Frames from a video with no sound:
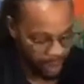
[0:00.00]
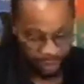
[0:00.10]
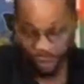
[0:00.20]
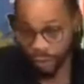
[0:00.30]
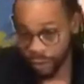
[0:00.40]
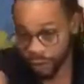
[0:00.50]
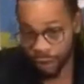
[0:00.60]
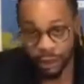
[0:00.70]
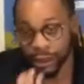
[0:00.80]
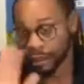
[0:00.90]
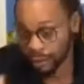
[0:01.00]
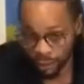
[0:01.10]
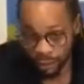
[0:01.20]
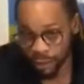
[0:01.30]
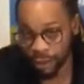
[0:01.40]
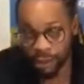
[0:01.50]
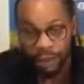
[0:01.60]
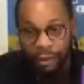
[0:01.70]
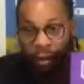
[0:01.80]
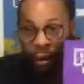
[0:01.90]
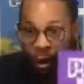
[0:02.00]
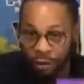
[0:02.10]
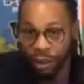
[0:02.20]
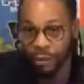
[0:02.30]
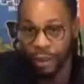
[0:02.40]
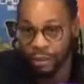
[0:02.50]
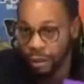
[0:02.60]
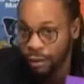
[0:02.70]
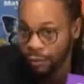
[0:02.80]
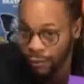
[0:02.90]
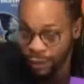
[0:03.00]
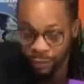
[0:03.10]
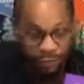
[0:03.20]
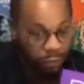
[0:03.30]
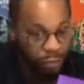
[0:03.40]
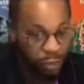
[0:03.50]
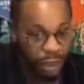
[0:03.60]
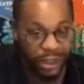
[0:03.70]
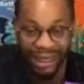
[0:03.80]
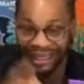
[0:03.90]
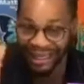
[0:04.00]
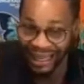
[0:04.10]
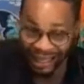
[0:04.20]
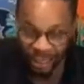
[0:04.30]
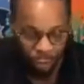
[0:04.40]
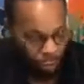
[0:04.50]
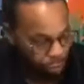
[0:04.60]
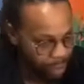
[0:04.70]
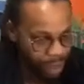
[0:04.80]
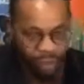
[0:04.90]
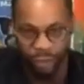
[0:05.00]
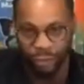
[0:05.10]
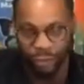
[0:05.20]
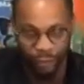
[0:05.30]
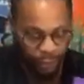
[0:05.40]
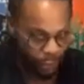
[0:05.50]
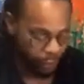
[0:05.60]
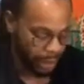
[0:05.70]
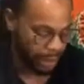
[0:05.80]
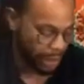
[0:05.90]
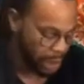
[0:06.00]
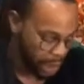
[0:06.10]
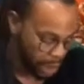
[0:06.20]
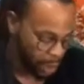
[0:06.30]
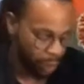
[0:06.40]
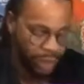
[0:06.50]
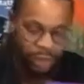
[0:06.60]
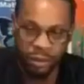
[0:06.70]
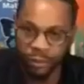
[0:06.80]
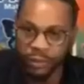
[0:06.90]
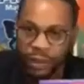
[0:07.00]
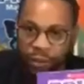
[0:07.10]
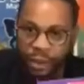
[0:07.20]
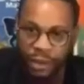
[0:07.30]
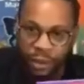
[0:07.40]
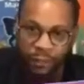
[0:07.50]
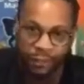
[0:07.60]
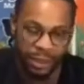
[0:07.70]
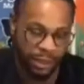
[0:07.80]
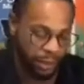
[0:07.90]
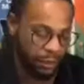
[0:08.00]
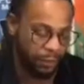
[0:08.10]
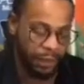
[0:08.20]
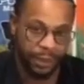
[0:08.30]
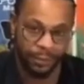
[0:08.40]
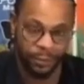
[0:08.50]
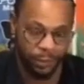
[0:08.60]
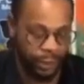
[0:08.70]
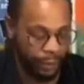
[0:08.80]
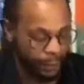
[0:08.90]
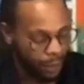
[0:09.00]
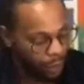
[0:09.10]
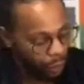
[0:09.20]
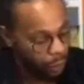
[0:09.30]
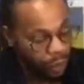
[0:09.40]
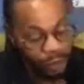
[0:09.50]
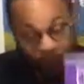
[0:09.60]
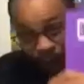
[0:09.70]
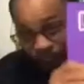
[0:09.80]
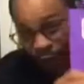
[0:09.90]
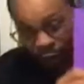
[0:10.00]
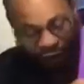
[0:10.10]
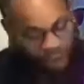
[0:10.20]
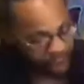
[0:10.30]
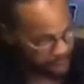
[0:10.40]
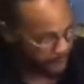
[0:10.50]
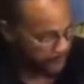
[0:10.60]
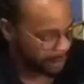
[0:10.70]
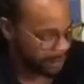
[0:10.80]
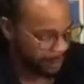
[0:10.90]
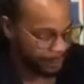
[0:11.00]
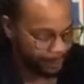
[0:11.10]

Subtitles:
Don't worry, you can tell your colleagues that the other grades are available from grades K right through. Alright, now what are some of the critical features of this program? One, your teacher's guides.